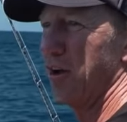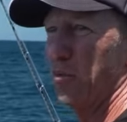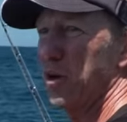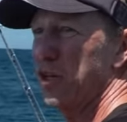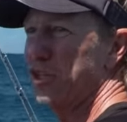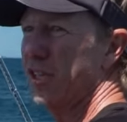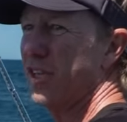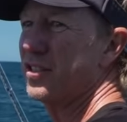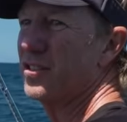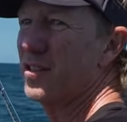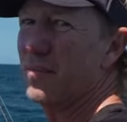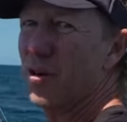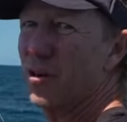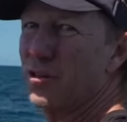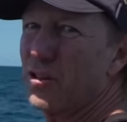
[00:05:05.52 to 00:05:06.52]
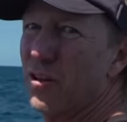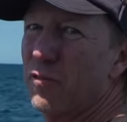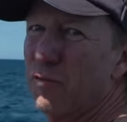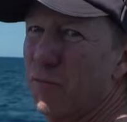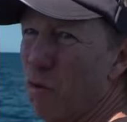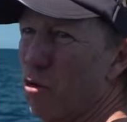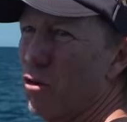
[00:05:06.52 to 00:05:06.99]
which is the most
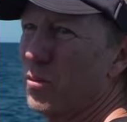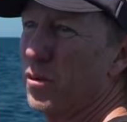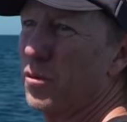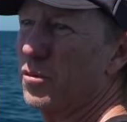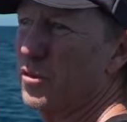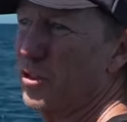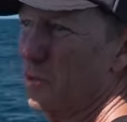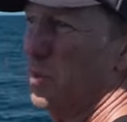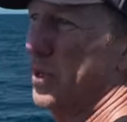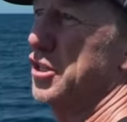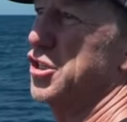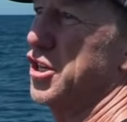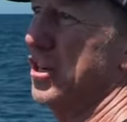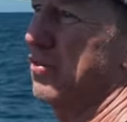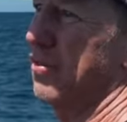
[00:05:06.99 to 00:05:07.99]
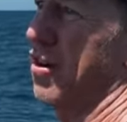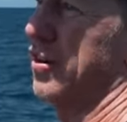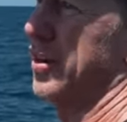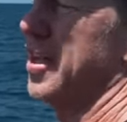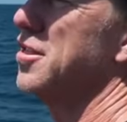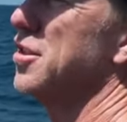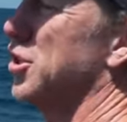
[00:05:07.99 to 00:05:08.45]
affordable spin jig rod in